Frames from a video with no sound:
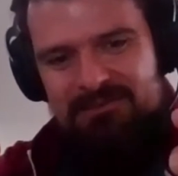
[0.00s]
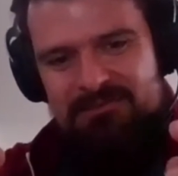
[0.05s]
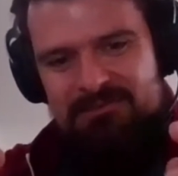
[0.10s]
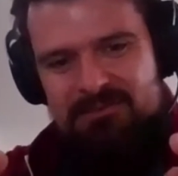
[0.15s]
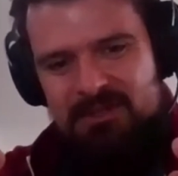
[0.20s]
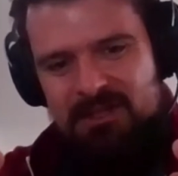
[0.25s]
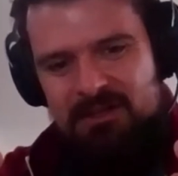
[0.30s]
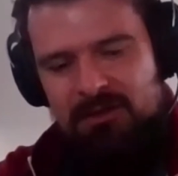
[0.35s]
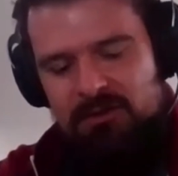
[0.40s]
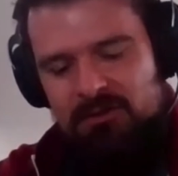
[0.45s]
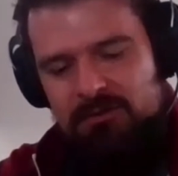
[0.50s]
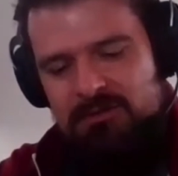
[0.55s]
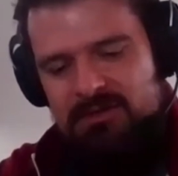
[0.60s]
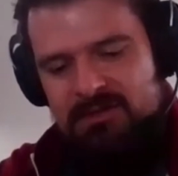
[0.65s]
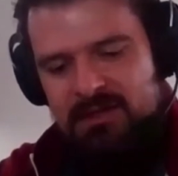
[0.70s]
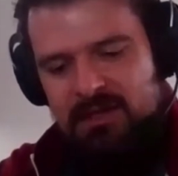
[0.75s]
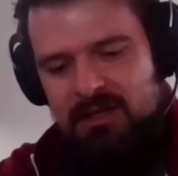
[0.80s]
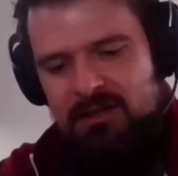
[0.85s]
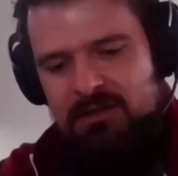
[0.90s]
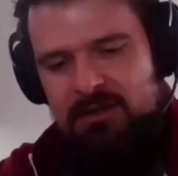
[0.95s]
you know, it's
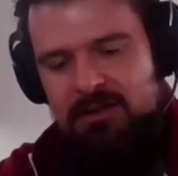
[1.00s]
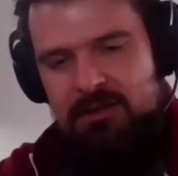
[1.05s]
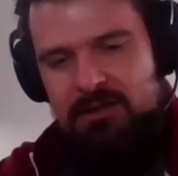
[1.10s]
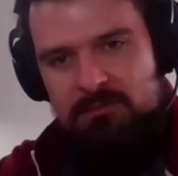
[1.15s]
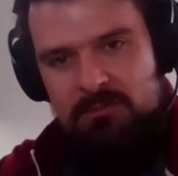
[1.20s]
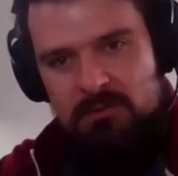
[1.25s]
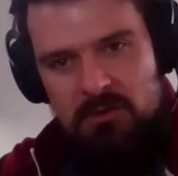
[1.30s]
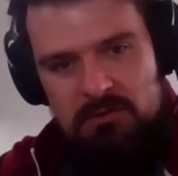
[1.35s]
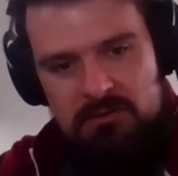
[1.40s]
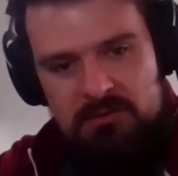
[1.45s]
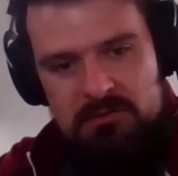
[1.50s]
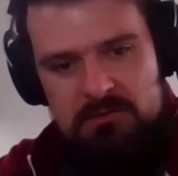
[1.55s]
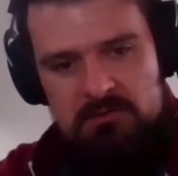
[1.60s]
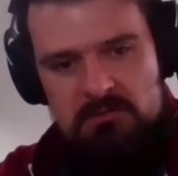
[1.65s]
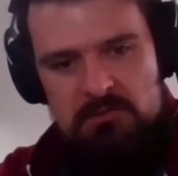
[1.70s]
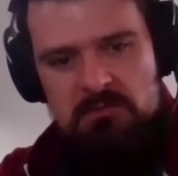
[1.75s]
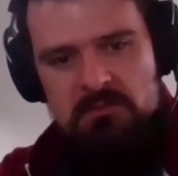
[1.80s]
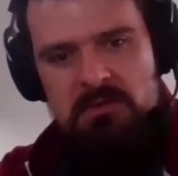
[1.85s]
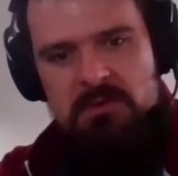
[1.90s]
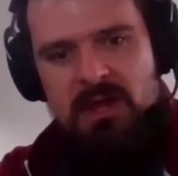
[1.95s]
like
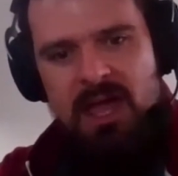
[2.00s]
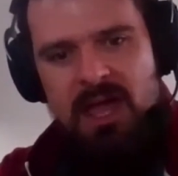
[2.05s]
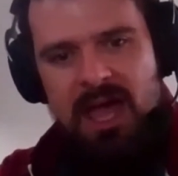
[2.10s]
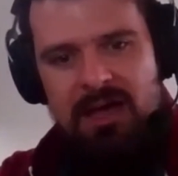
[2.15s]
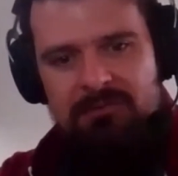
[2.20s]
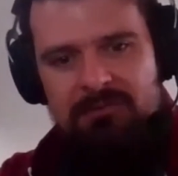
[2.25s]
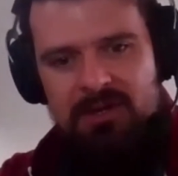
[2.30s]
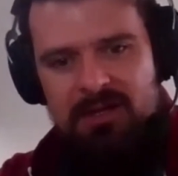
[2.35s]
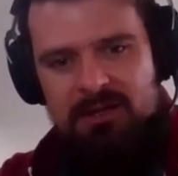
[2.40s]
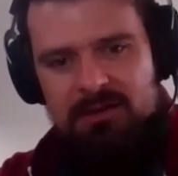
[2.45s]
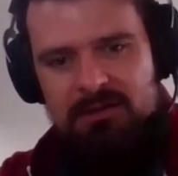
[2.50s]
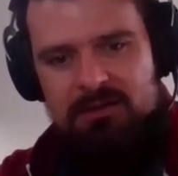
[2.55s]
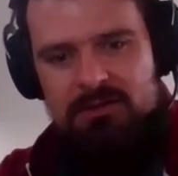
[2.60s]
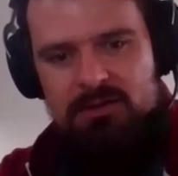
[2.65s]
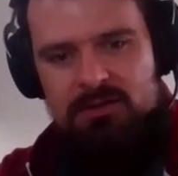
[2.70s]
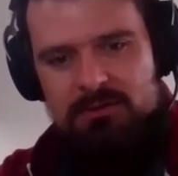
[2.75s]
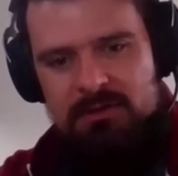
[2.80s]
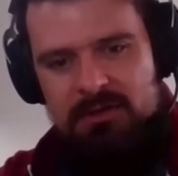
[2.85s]
having